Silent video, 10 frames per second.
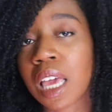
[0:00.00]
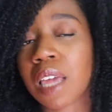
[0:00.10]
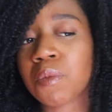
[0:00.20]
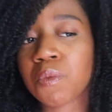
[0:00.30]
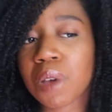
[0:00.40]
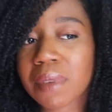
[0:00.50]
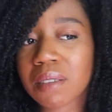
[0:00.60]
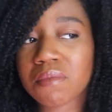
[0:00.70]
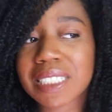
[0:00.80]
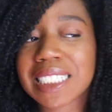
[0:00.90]
And
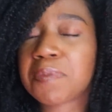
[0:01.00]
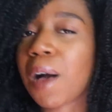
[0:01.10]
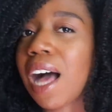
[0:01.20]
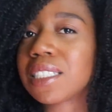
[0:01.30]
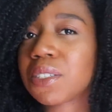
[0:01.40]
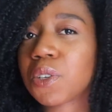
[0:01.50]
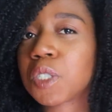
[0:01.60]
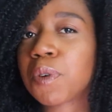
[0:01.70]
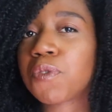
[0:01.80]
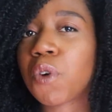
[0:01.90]
women respond to
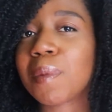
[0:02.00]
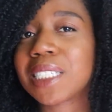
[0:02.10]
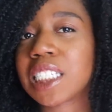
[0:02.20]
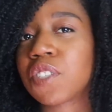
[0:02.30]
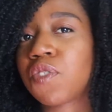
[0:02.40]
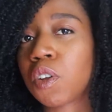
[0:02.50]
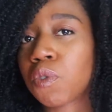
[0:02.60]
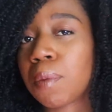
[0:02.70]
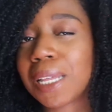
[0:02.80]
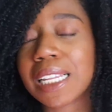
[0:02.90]
those performances of
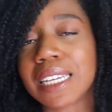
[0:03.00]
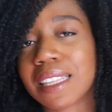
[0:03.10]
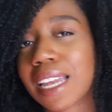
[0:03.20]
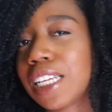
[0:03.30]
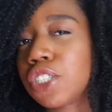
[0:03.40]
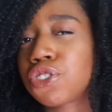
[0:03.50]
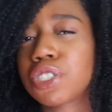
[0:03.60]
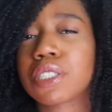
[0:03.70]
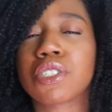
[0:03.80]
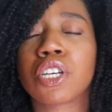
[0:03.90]
vulnerability that he is
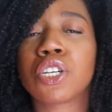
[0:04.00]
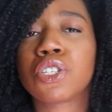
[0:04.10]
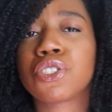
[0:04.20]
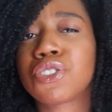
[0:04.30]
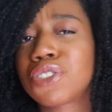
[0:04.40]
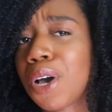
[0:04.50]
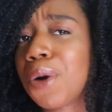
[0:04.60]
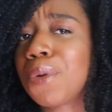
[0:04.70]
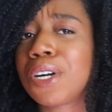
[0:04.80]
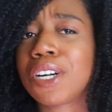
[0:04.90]
just
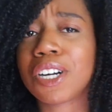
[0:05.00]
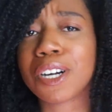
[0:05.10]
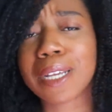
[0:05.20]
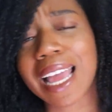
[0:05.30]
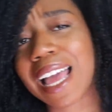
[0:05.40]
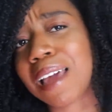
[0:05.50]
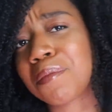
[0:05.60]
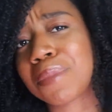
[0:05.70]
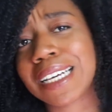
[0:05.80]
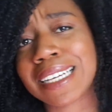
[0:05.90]
so good
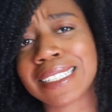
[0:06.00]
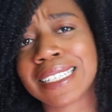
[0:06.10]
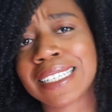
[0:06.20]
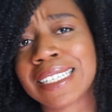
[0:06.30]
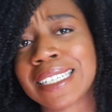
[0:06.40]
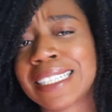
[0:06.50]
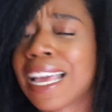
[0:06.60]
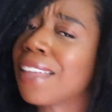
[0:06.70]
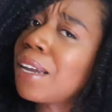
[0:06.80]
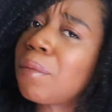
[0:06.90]
at, but
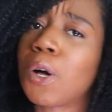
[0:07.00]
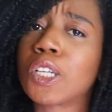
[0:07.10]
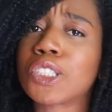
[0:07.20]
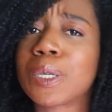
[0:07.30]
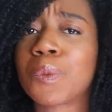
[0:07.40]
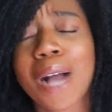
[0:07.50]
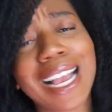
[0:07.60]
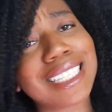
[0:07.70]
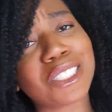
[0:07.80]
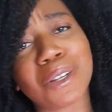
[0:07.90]
now that I'm older and
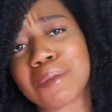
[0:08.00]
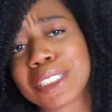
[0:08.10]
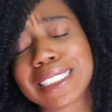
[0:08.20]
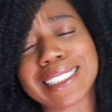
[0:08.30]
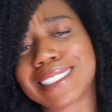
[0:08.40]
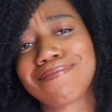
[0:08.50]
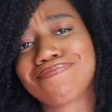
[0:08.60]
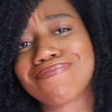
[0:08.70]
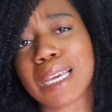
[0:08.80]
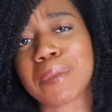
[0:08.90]
wiser,
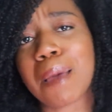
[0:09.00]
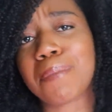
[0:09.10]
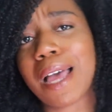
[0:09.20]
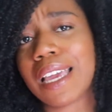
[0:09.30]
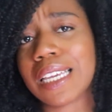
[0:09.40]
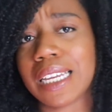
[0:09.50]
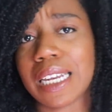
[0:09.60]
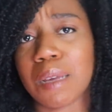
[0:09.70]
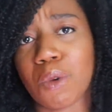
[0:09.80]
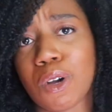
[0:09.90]
I'm not buying it
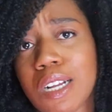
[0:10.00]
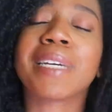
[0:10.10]
anymore.